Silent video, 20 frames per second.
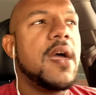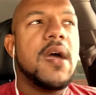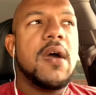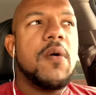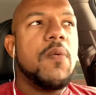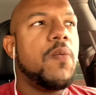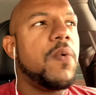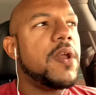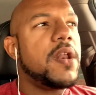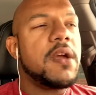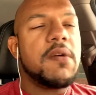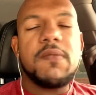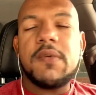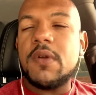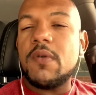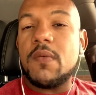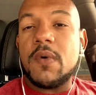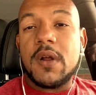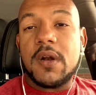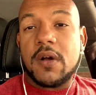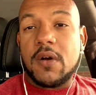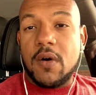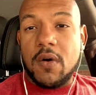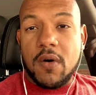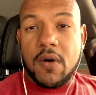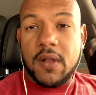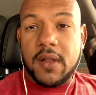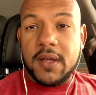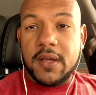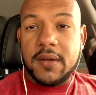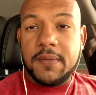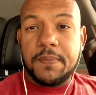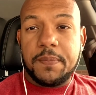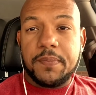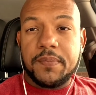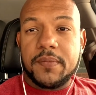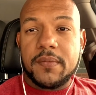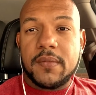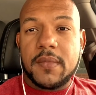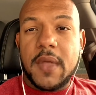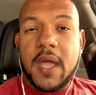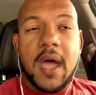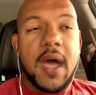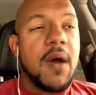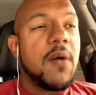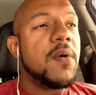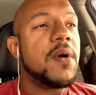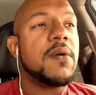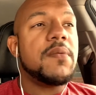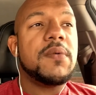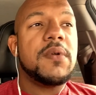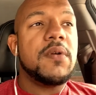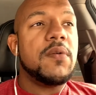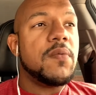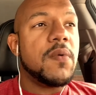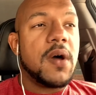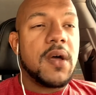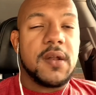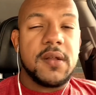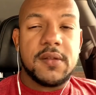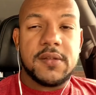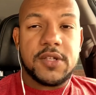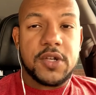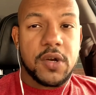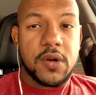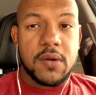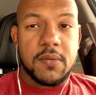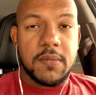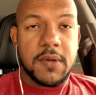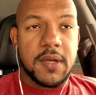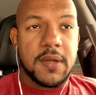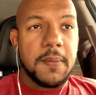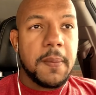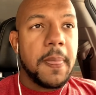Whatever you want to call it, however you want to term it,